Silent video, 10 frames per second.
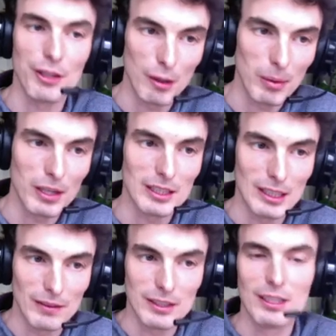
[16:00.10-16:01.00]
a third-party
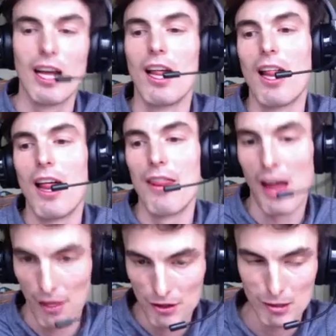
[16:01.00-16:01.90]
service,
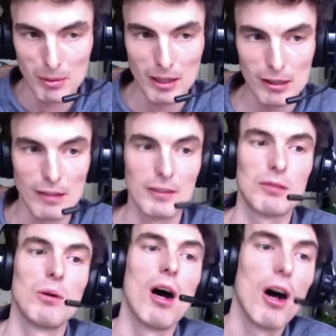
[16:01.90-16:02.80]
that third-party
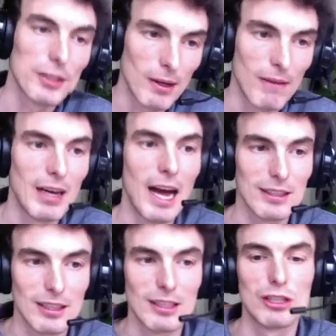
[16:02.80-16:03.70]
service will also have
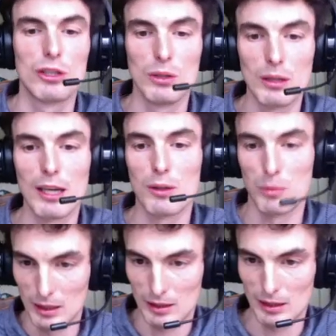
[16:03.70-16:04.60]
access to the
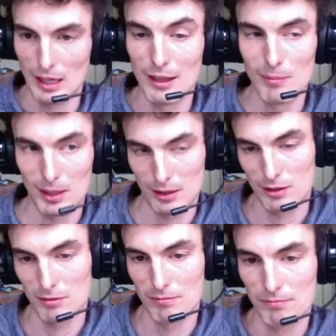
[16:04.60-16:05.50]
tweet and the
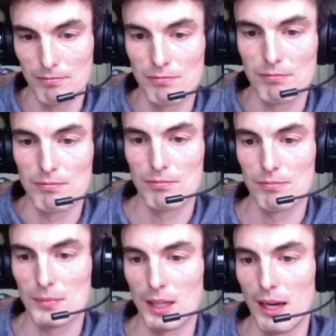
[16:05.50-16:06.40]
message.
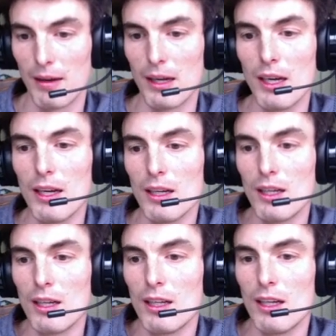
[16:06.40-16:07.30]
Okay.
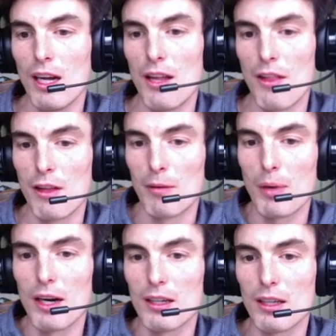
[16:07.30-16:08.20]
And then their
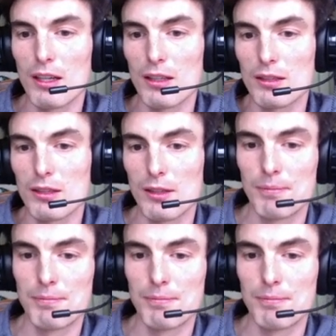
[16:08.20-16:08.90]
partners,